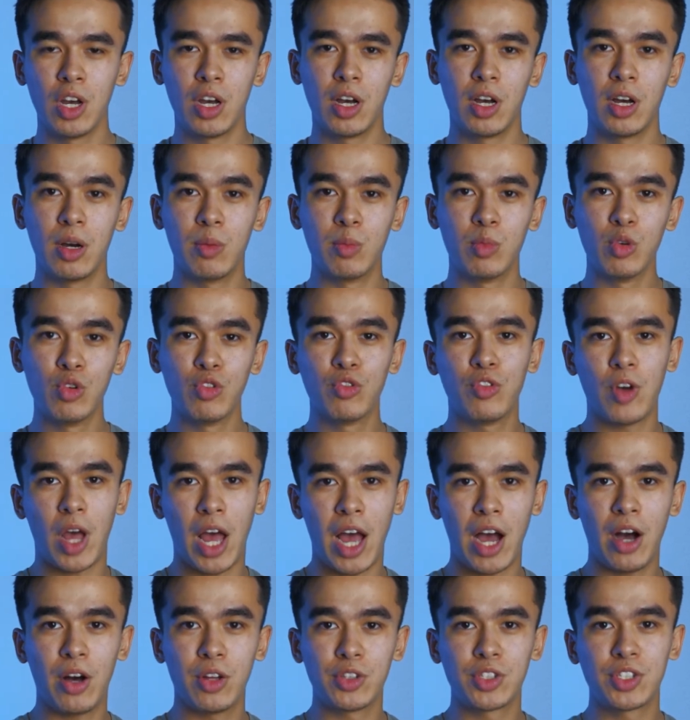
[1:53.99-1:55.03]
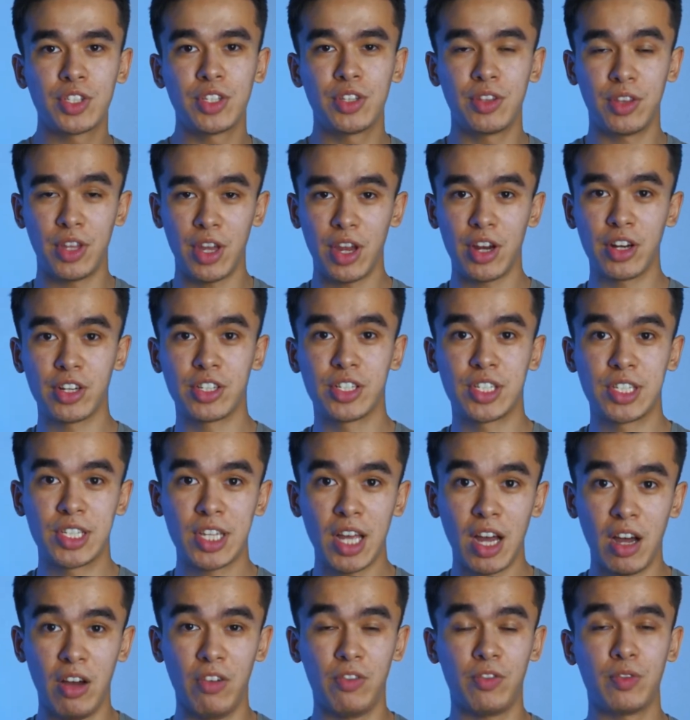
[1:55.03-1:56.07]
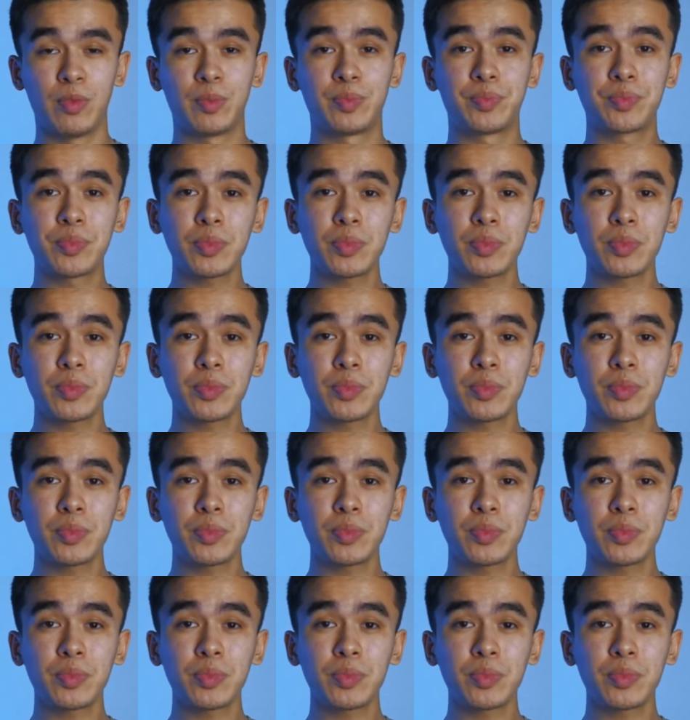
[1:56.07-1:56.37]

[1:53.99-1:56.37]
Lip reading: move out their stuff.